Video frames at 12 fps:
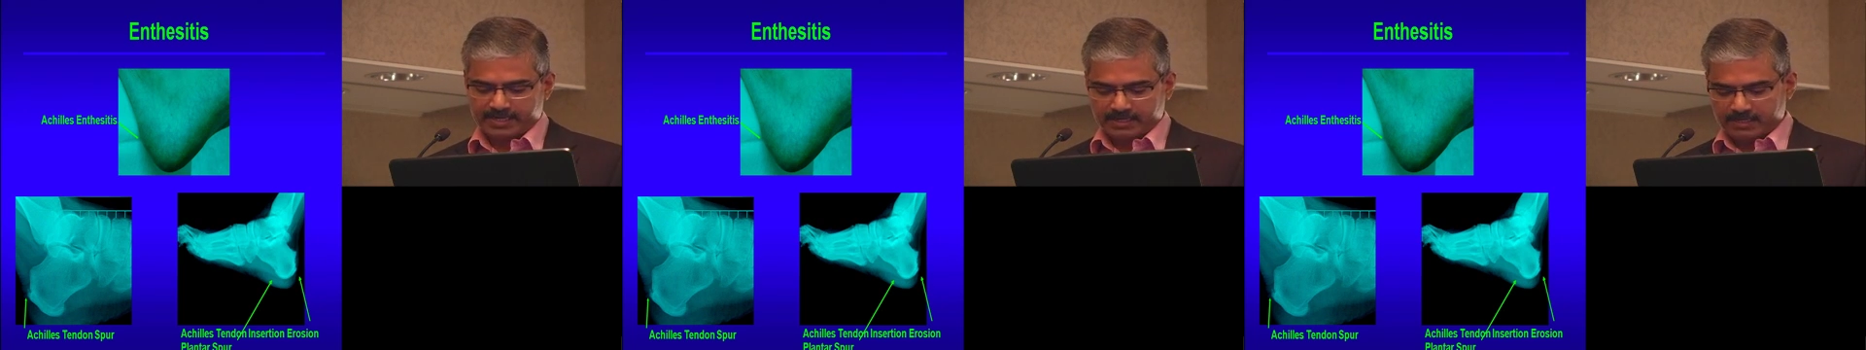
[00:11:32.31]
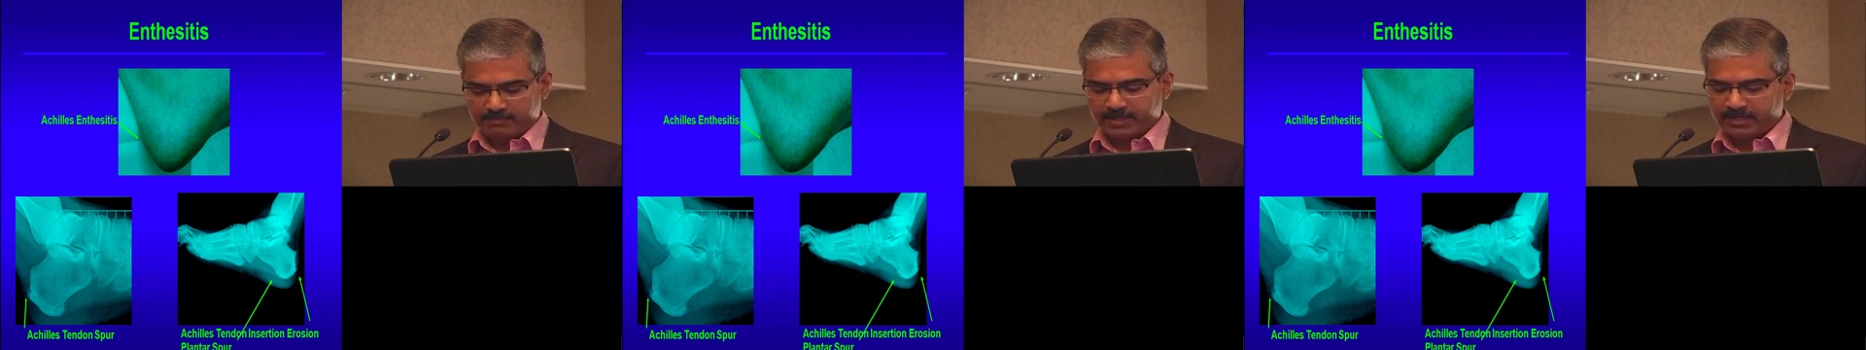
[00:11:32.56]

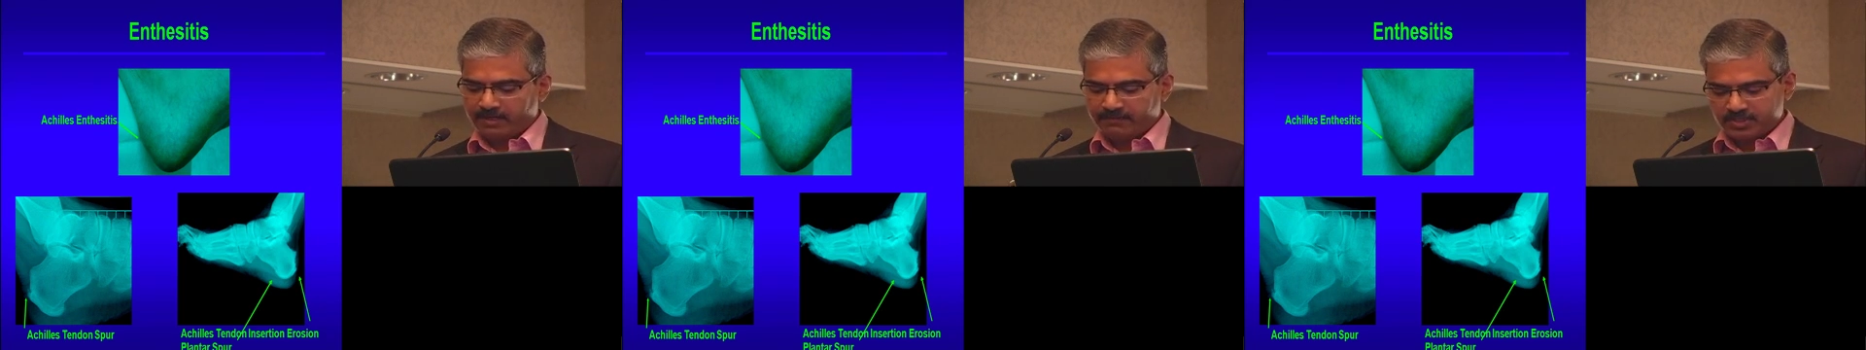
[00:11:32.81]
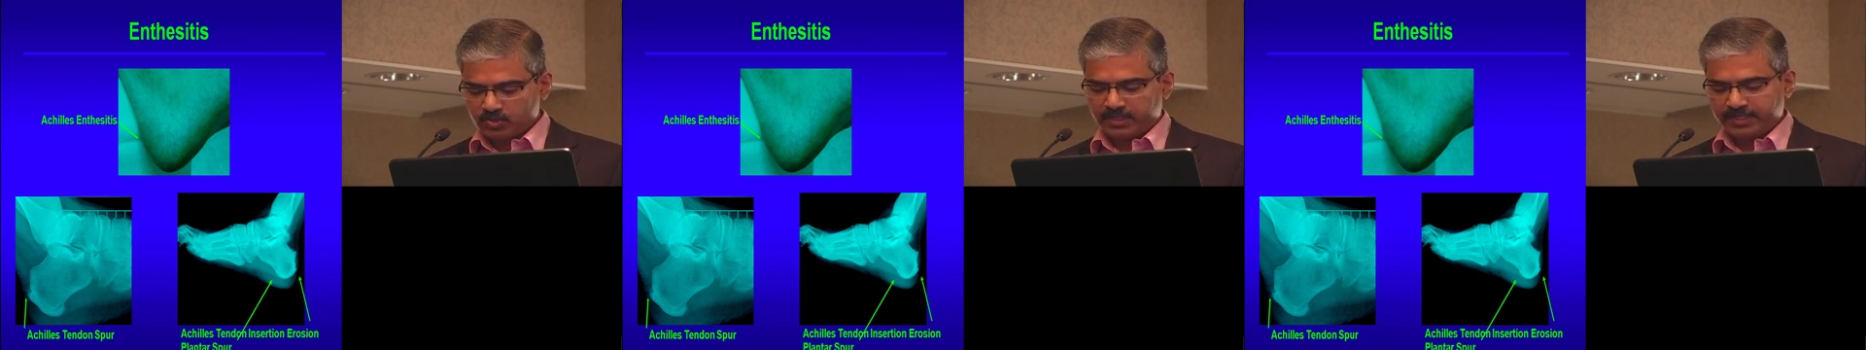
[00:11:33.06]
But
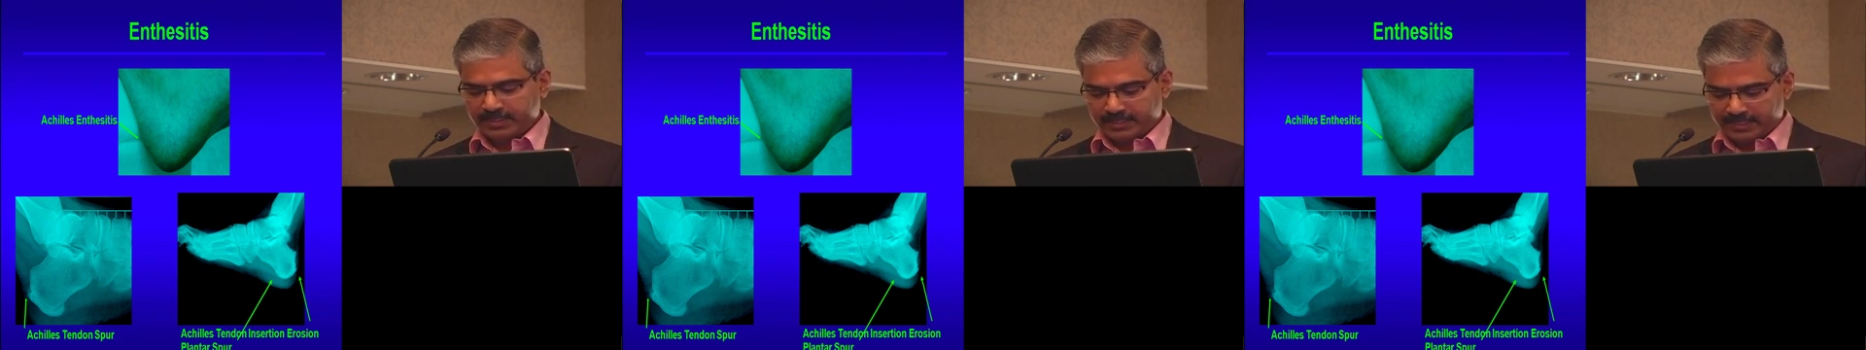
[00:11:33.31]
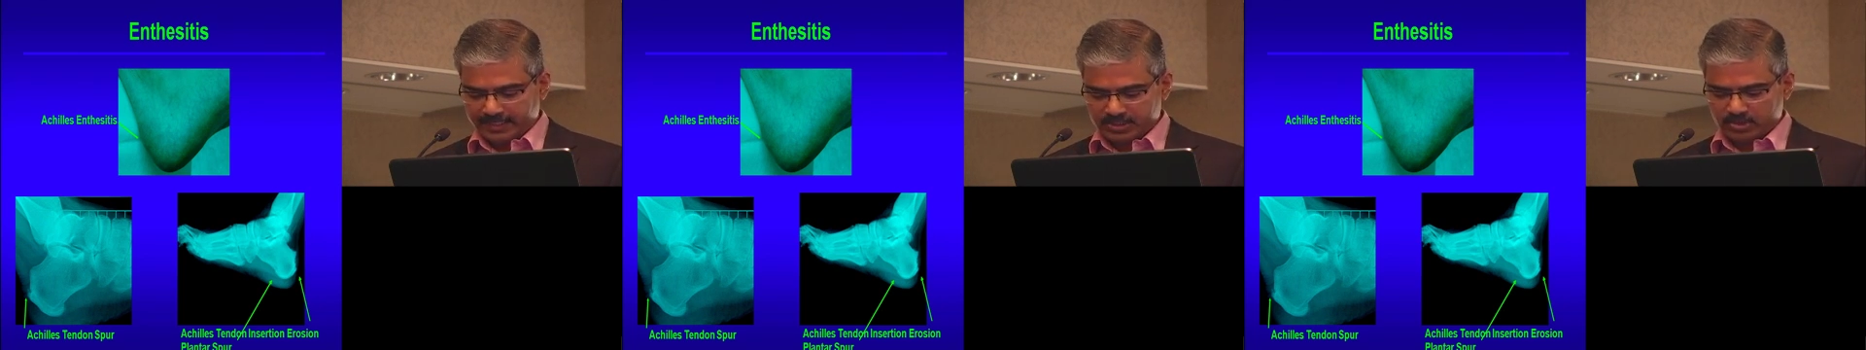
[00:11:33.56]
eventually,
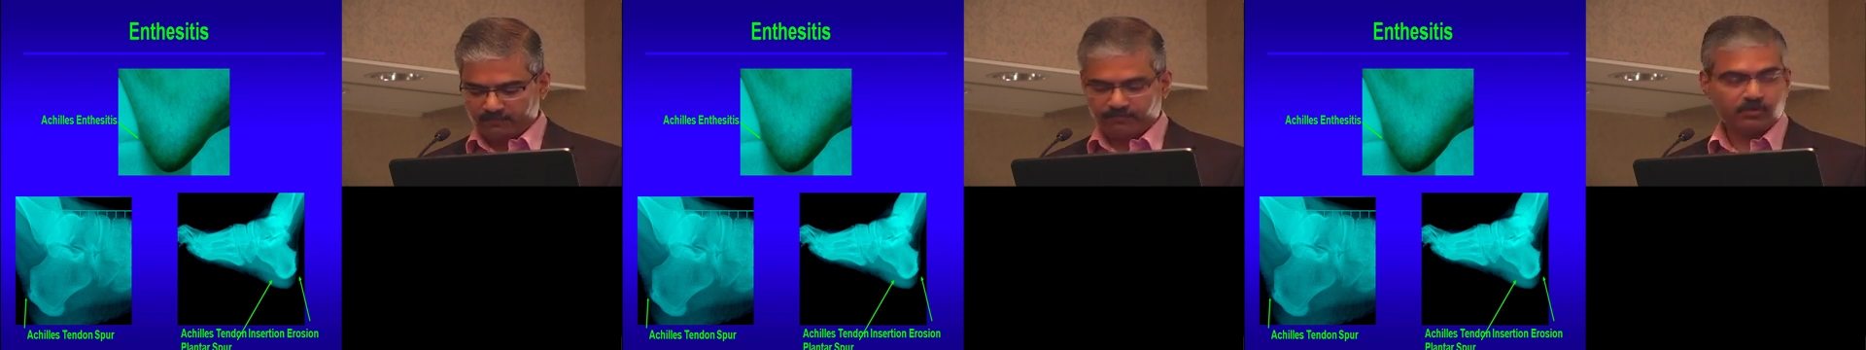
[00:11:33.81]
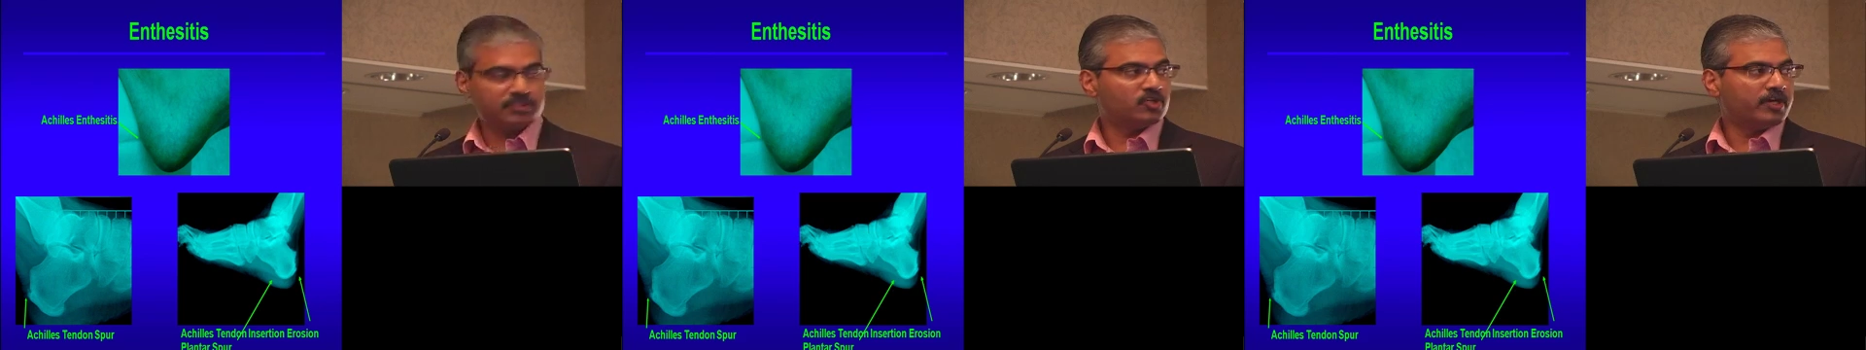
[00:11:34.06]
it leads to
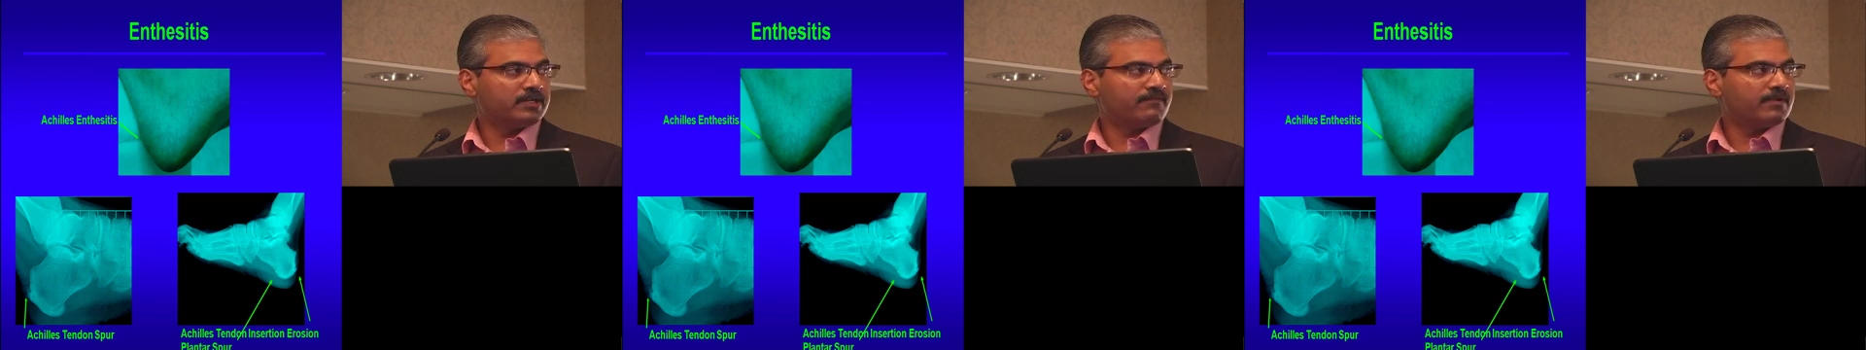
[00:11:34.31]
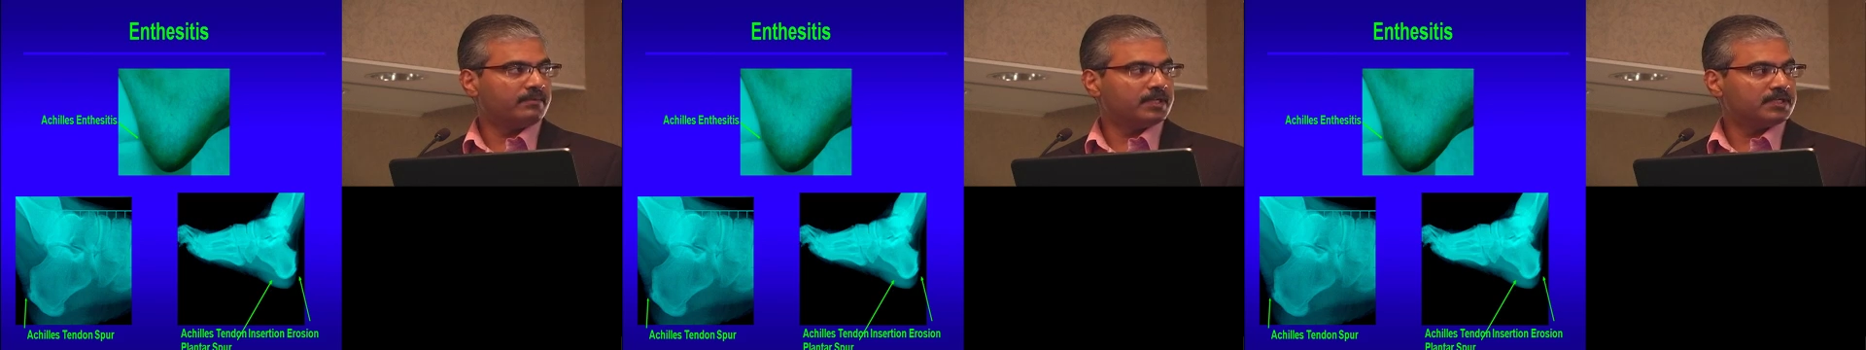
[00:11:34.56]
full joint
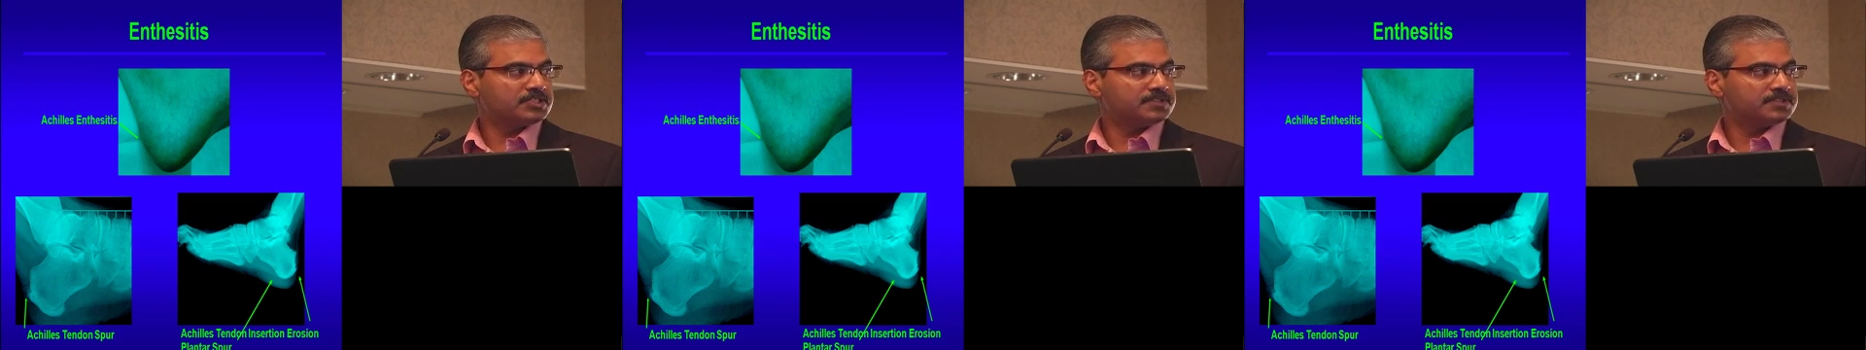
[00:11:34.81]
inflammation.